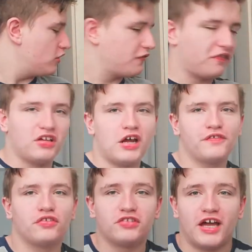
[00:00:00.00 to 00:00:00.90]
So now I've
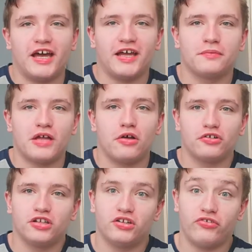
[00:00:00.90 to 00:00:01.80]
done that, I am now
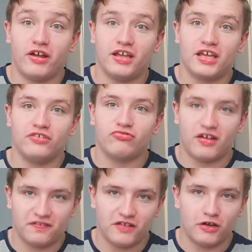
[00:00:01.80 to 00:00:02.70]
going to try and get
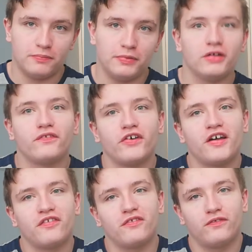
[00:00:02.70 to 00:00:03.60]
dressed now, but
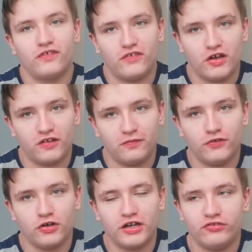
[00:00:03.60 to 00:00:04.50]
first thing first,
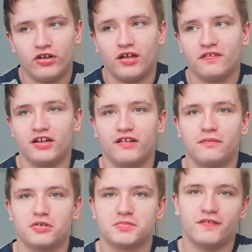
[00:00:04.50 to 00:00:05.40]
before I get dressed, I need to
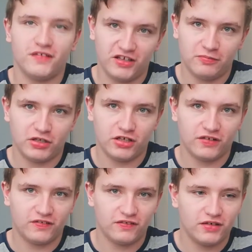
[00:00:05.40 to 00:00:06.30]
brush my teeth
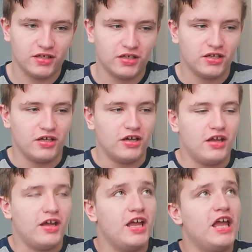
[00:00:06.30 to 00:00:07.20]
because
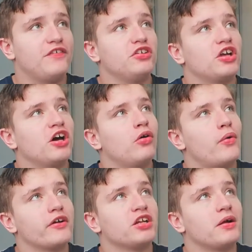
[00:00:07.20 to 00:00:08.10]
if you know
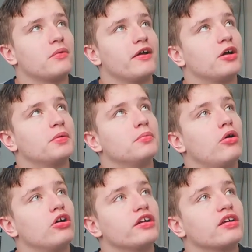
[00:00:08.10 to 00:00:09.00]
already when I wake up in the
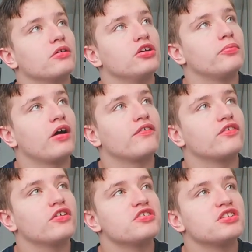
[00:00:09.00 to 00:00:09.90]
morning, your breath
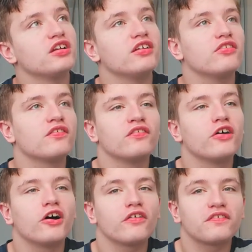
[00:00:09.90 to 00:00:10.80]
usually does
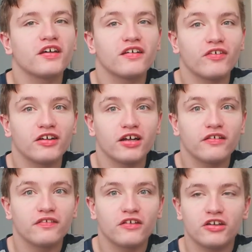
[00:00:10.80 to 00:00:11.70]
not taste very
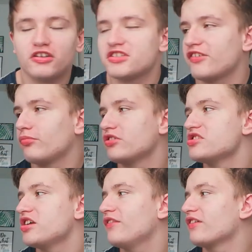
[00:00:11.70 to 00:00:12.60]
nice, so you usually have to
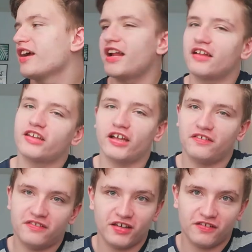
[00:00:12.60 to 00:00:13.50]
brush your teeth to get that
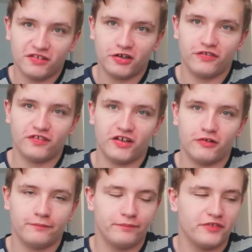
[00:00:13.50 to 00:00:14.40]
nasty taste off,
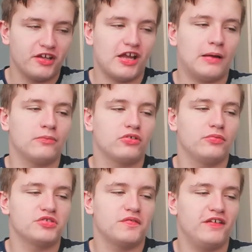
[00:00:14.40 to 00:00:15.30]
so I'm going to
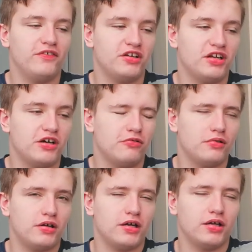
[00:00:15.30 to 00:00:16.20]
brush my teeth right
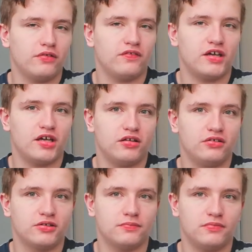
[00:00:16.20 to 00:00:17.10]
now, and
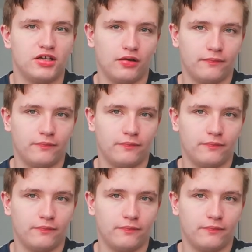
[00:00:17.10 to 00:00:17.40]
then, yeah.